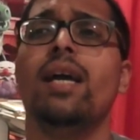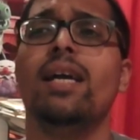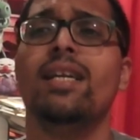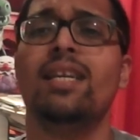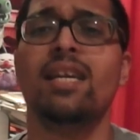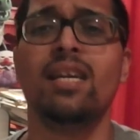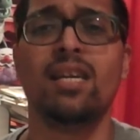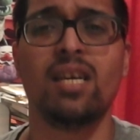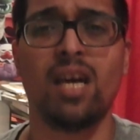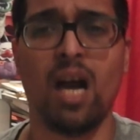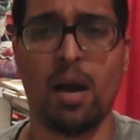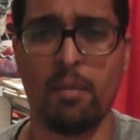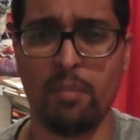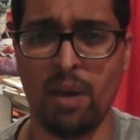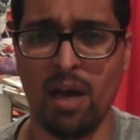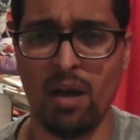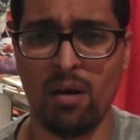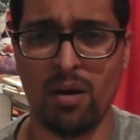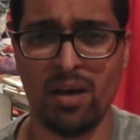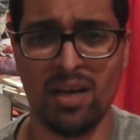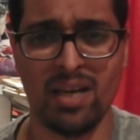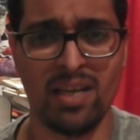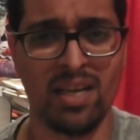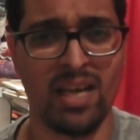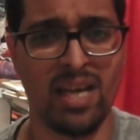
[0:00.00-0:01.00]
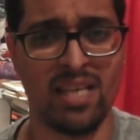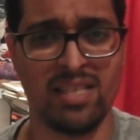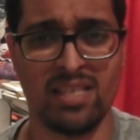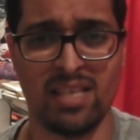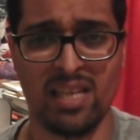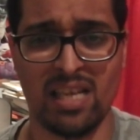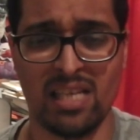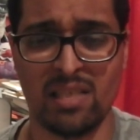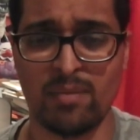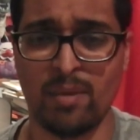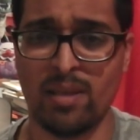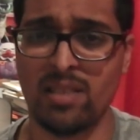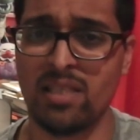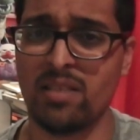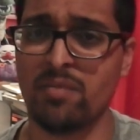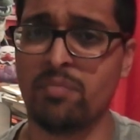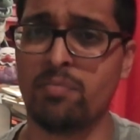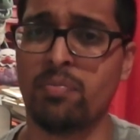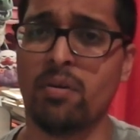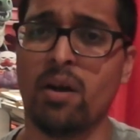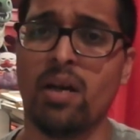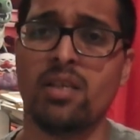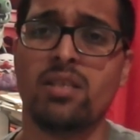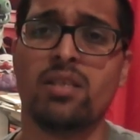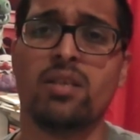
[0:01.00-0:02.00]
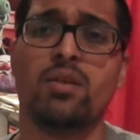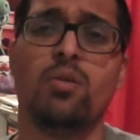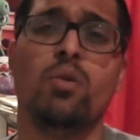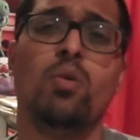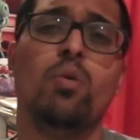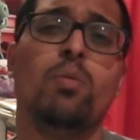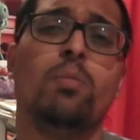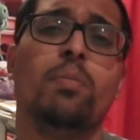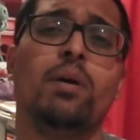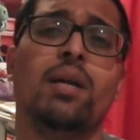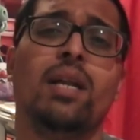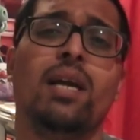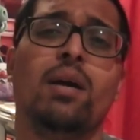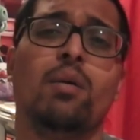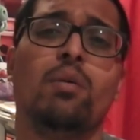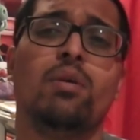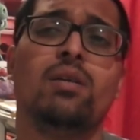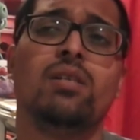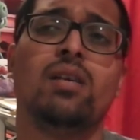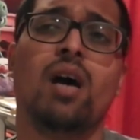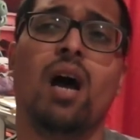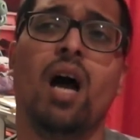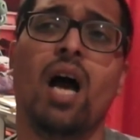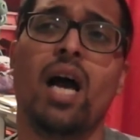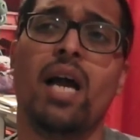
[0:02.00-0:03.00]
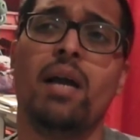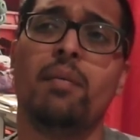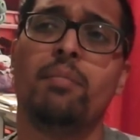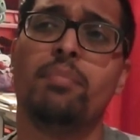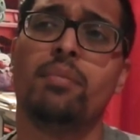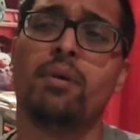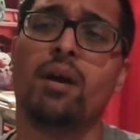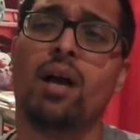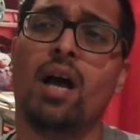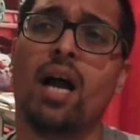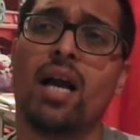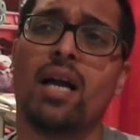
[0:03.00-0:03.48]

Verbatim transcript: It didn't come out at as an expensive price at all, but it was hype.